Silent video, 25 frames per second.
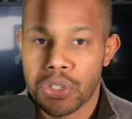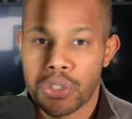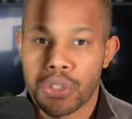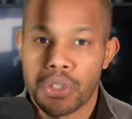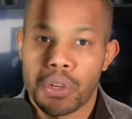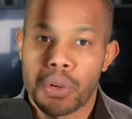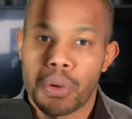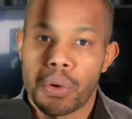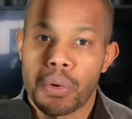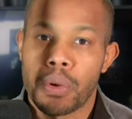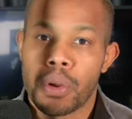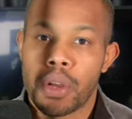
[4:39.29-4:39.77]

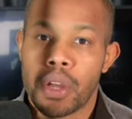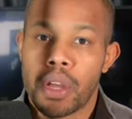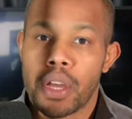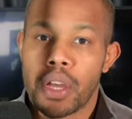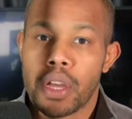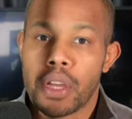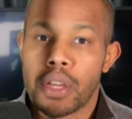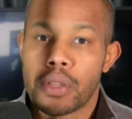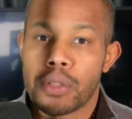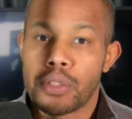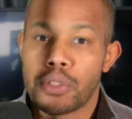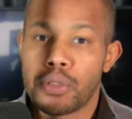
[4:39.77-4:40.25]
So
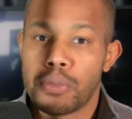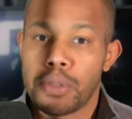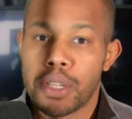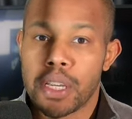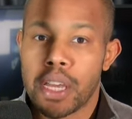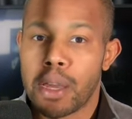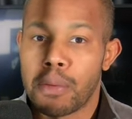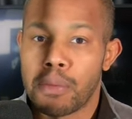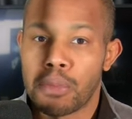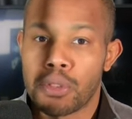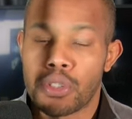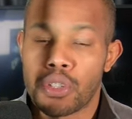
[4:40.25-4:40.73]
to be
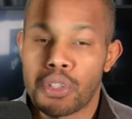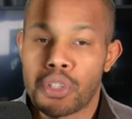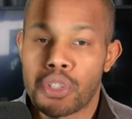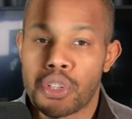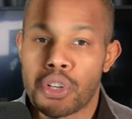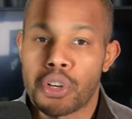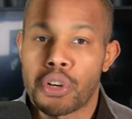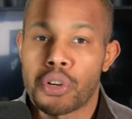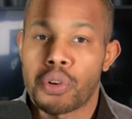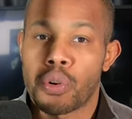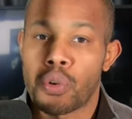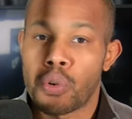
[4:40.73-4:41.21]
able to
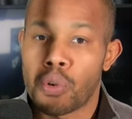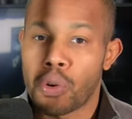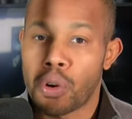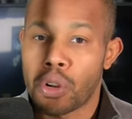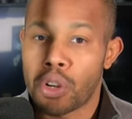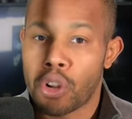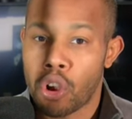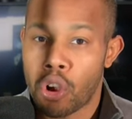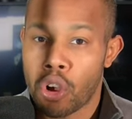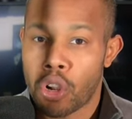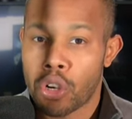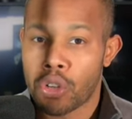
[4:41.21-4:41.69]
turn on
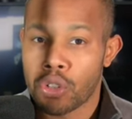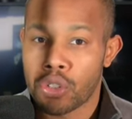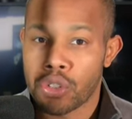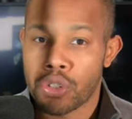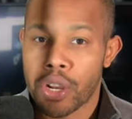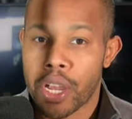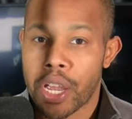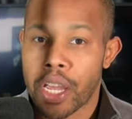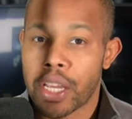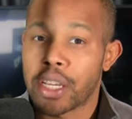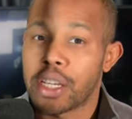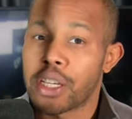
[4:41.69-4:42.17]
auto
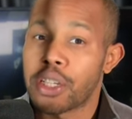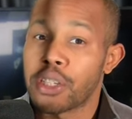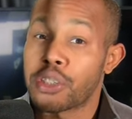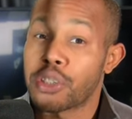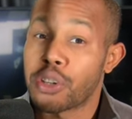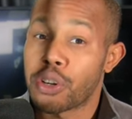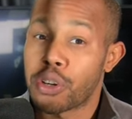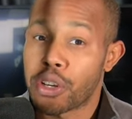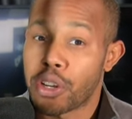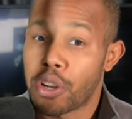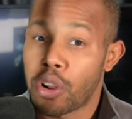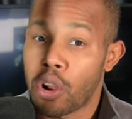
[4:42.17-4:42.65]
tracking,
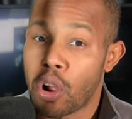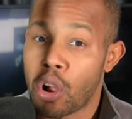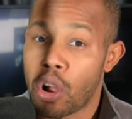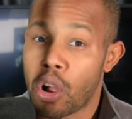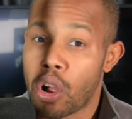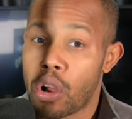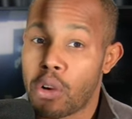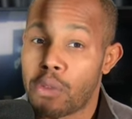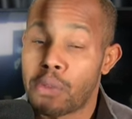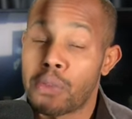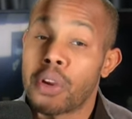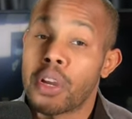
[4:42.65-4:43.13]
turn it
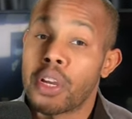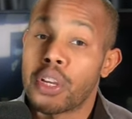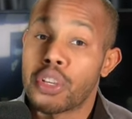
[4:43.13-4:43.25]
off,